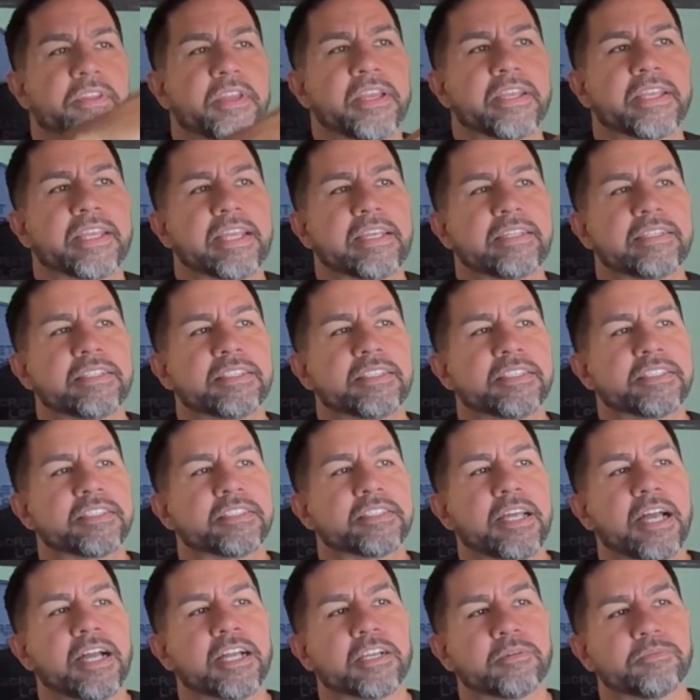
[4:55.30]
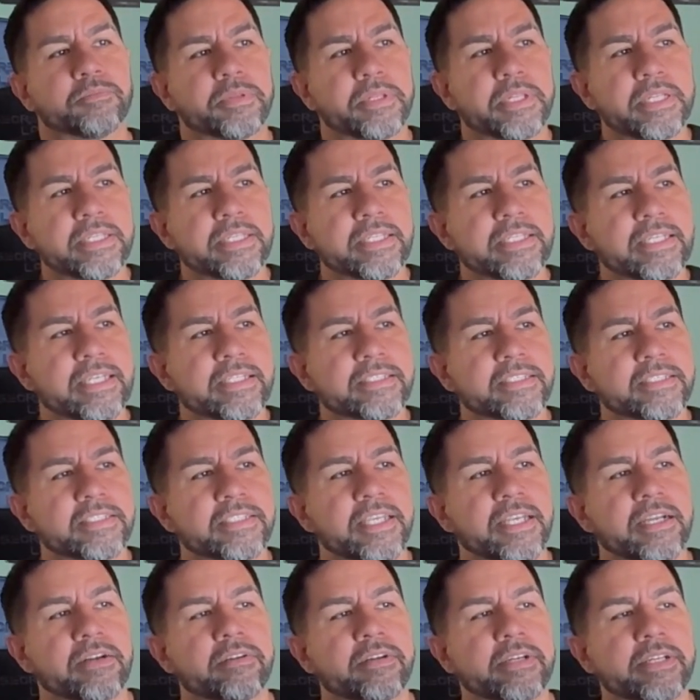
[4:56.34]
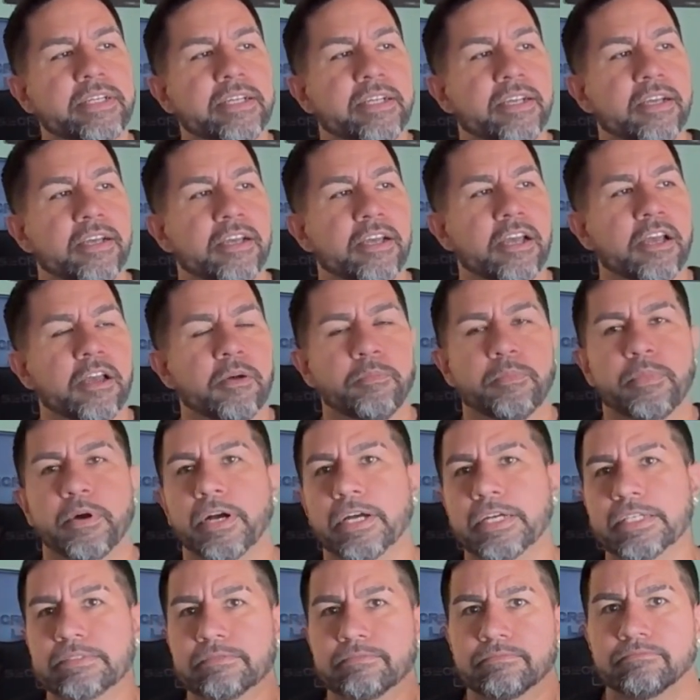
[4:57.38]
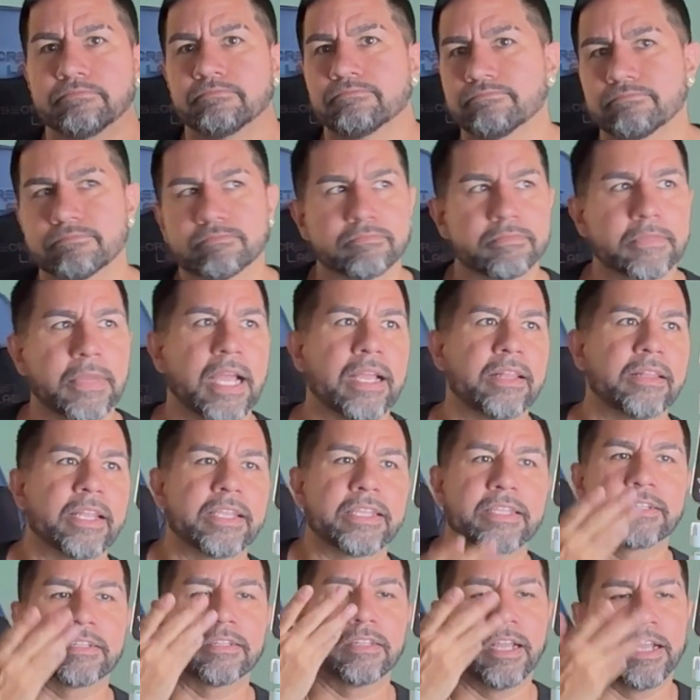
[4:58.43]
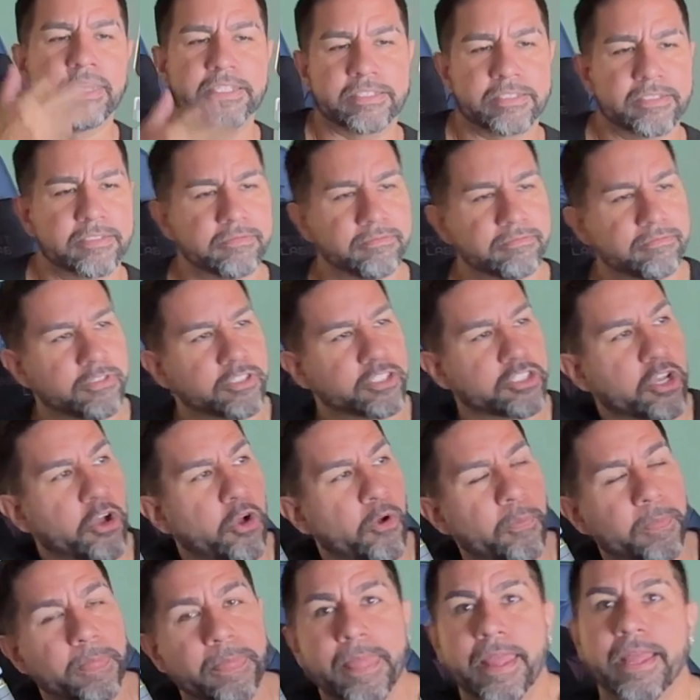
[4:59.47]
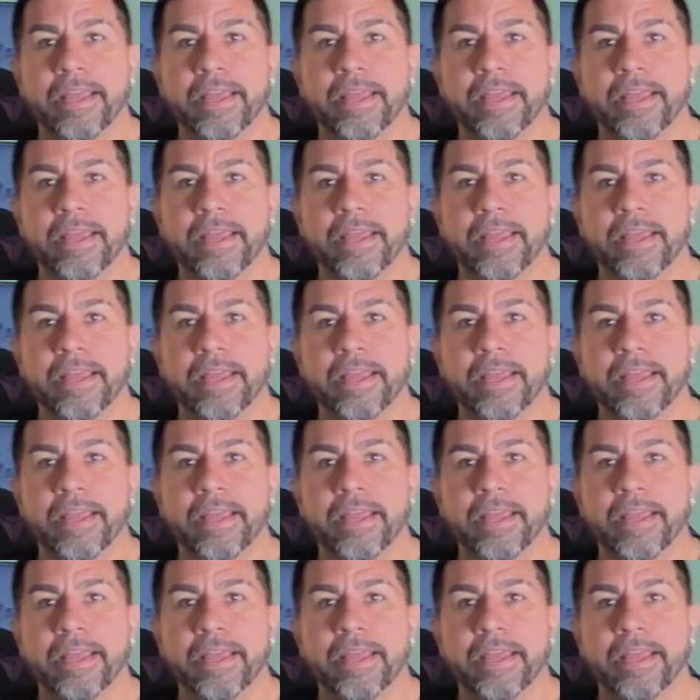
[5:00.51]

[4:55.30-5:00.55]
Again, this is not completely necessary, but I like it a lot. So